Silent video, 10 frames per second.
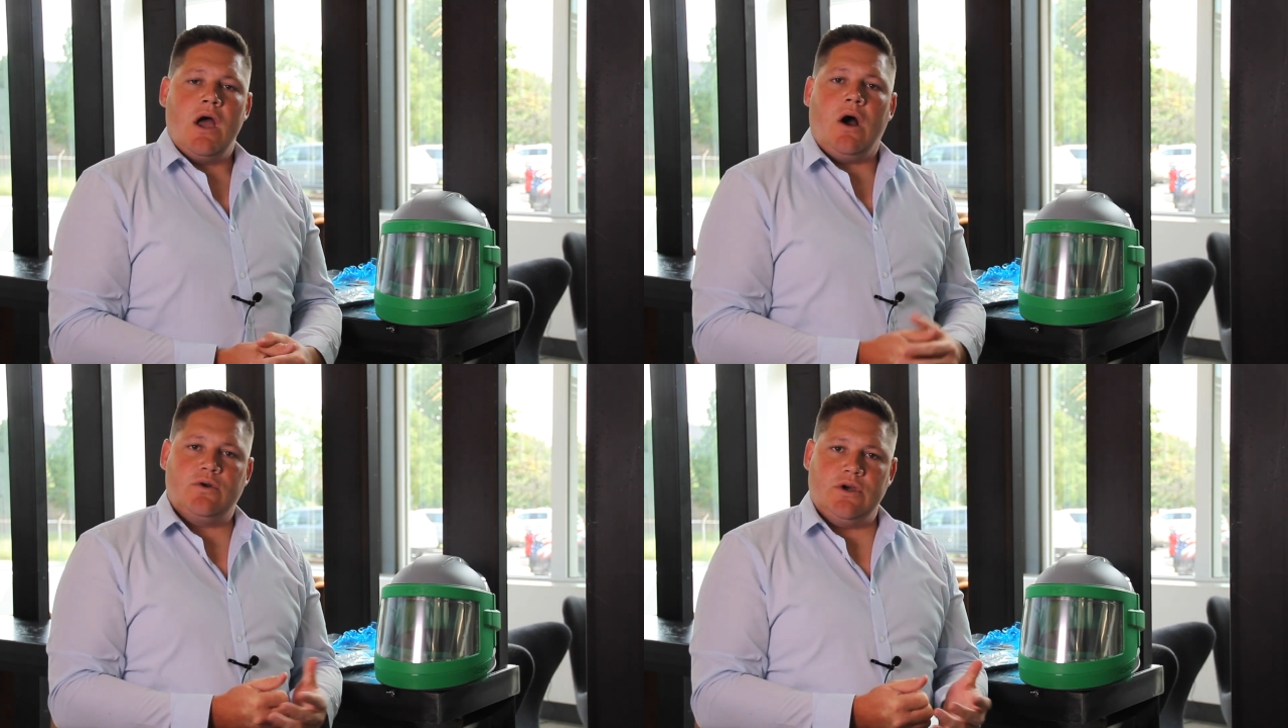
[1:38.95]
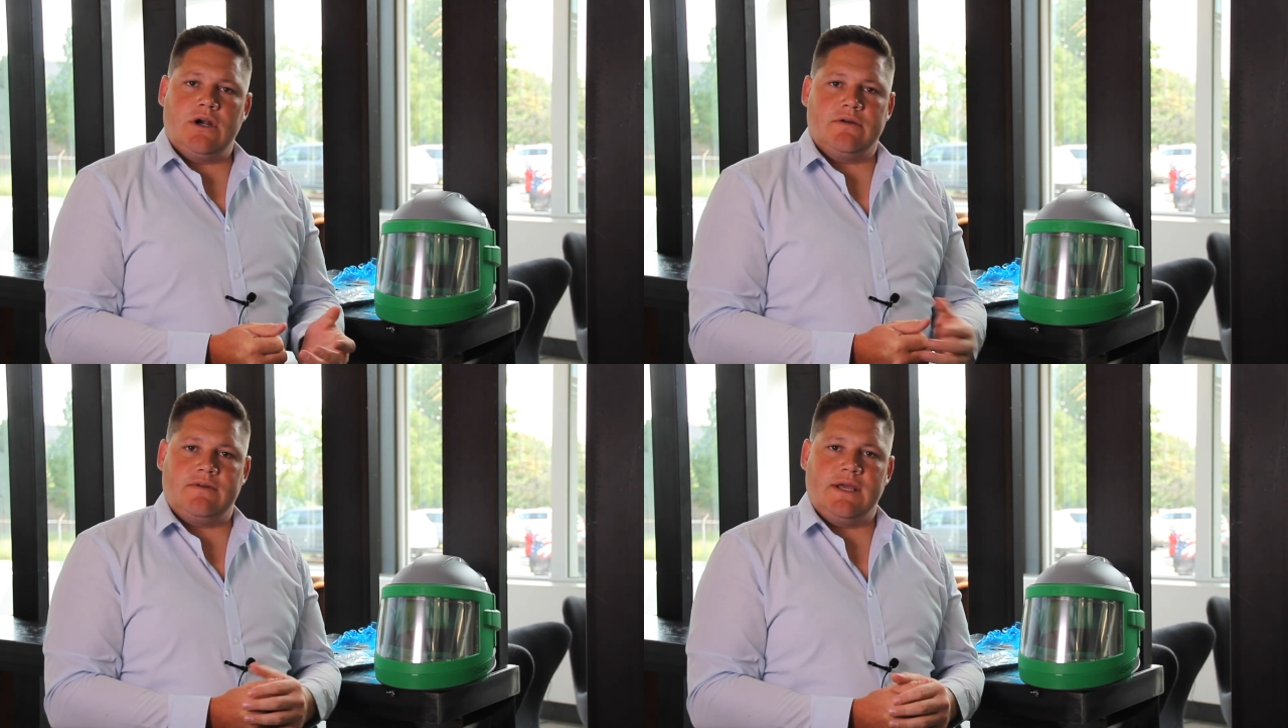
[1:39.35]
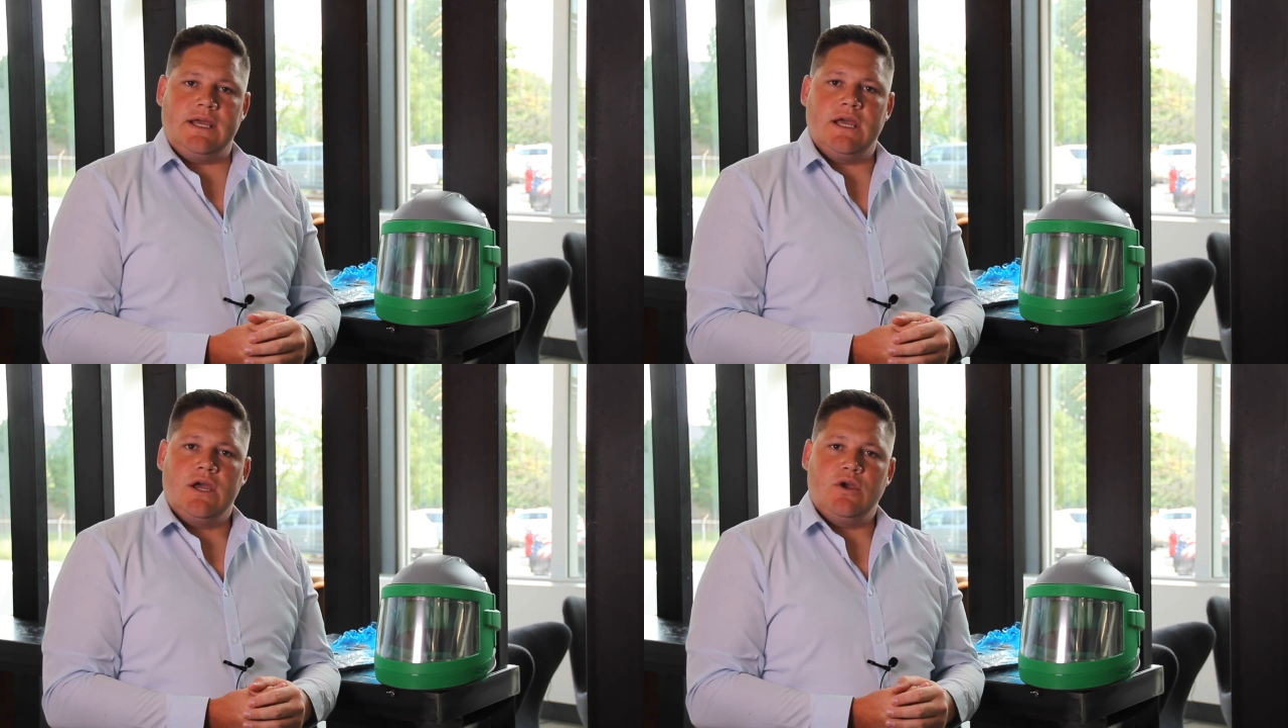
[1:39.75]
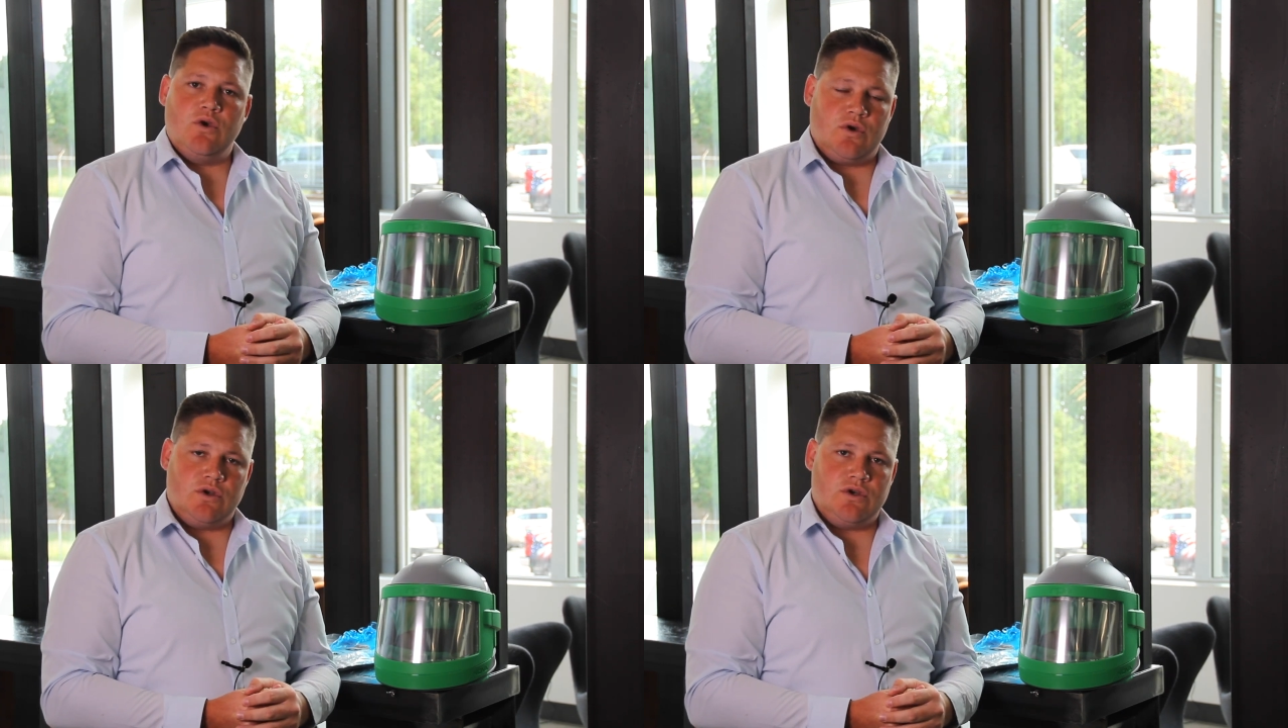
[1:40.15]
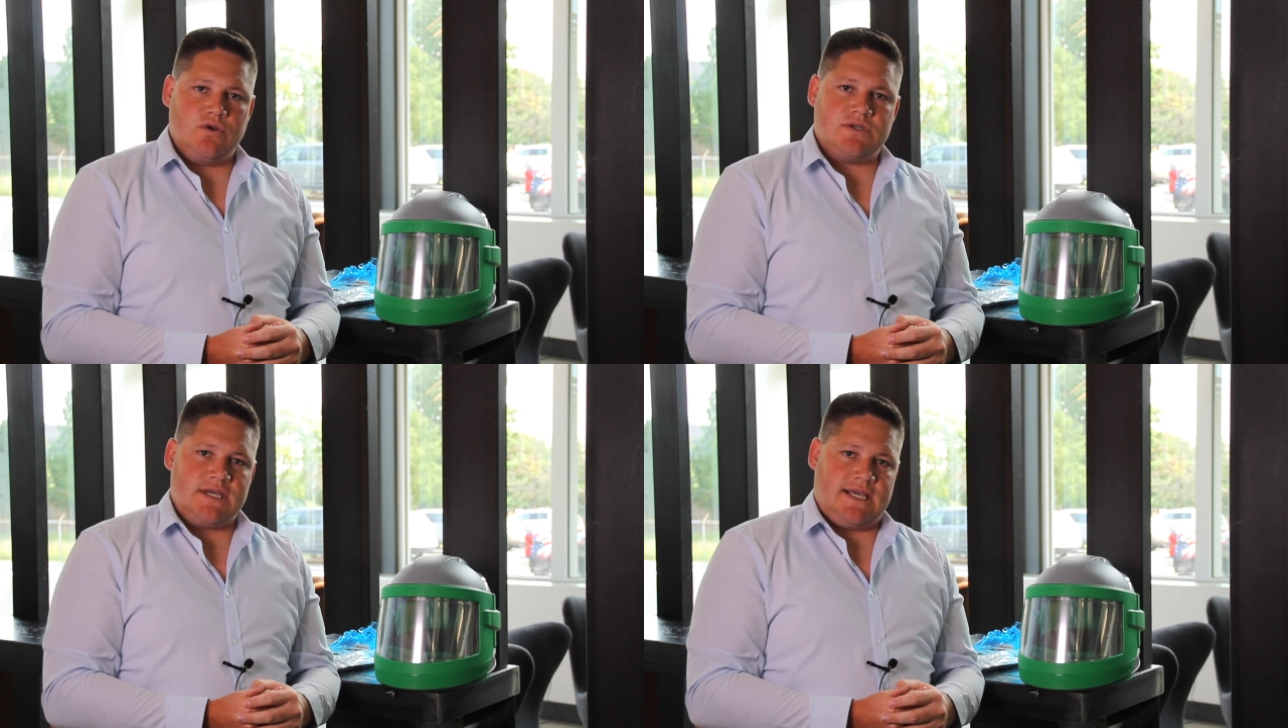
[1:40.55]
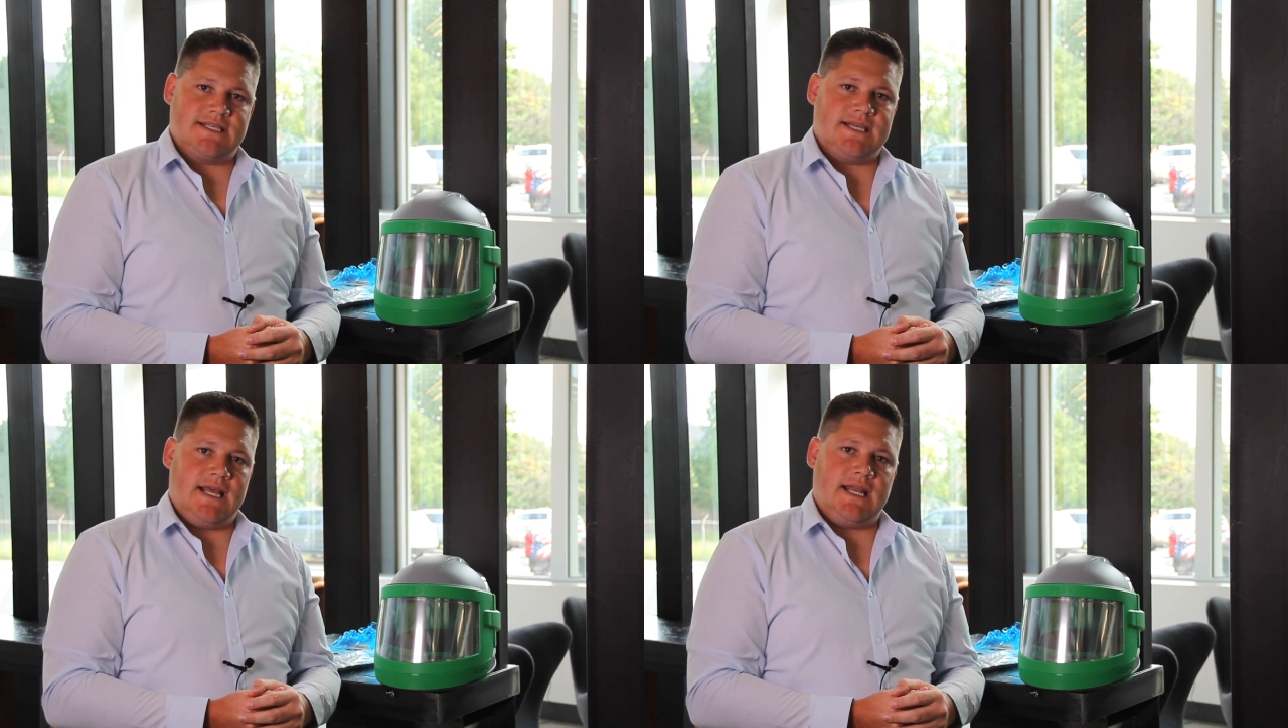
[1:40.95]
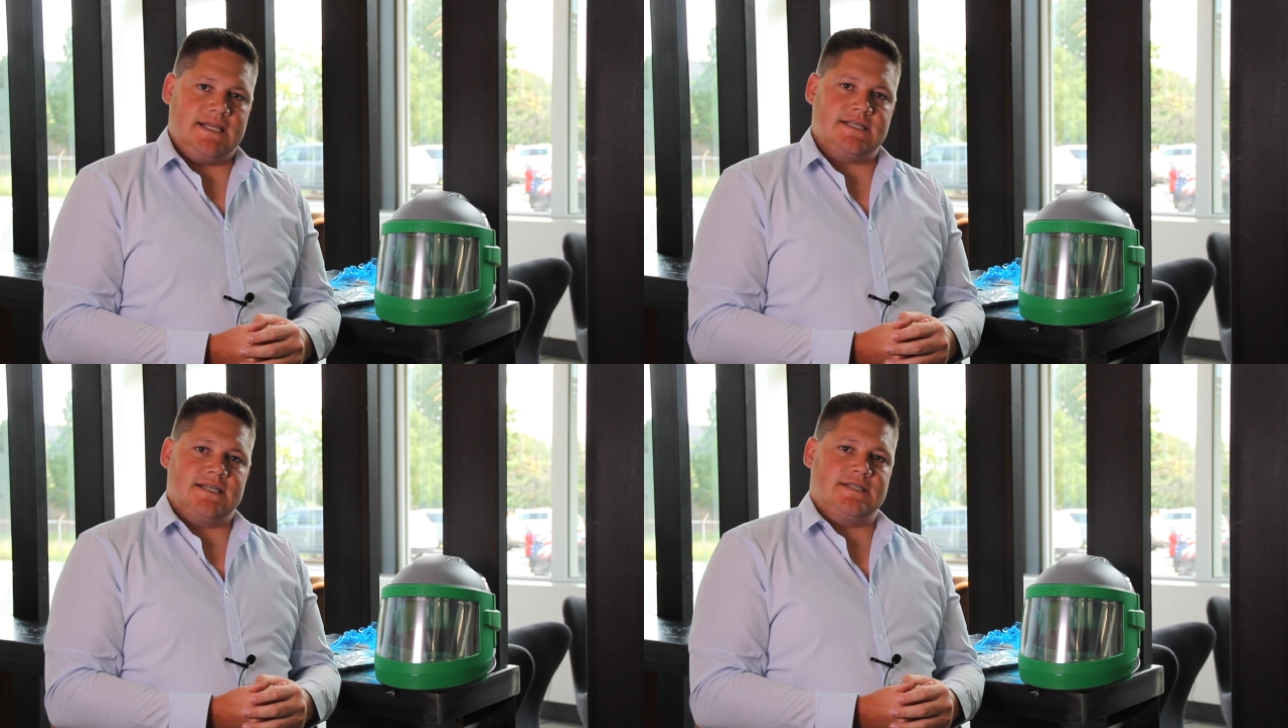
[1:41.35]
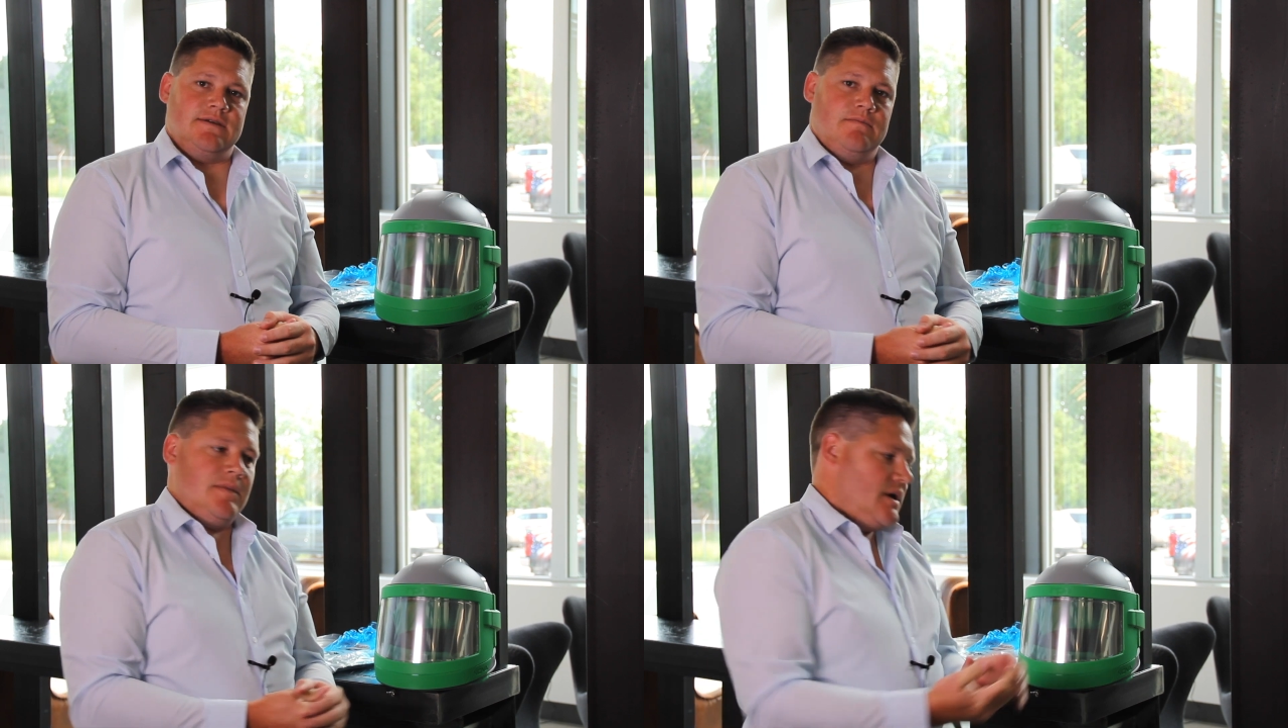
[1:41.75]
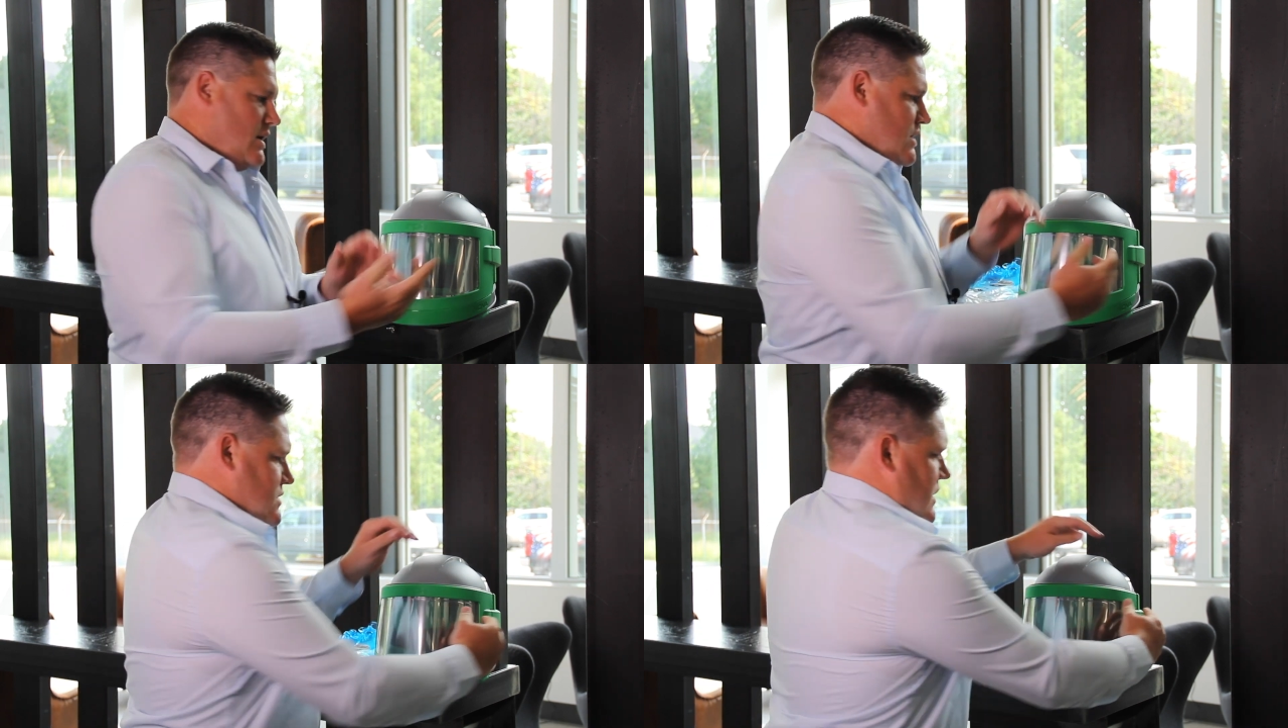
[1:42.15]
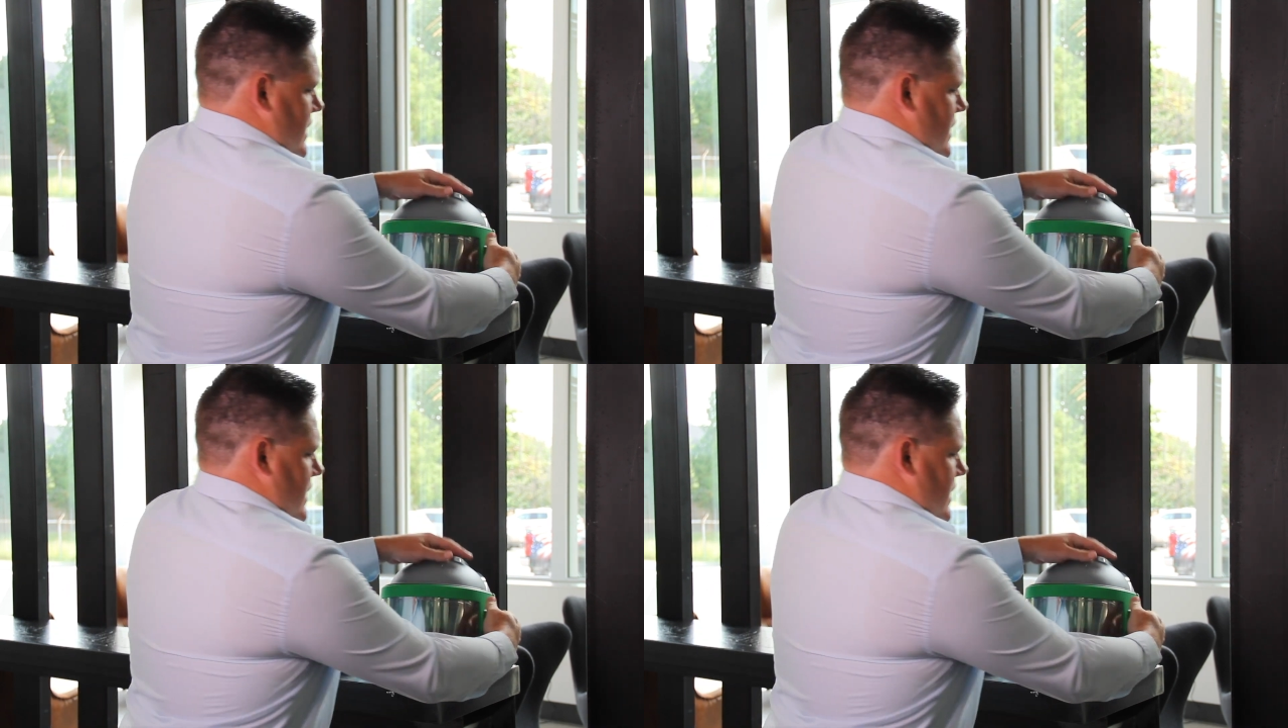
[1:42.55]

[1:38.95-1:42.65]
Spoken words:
Alternatively, you could use the cassette lens system. So I'm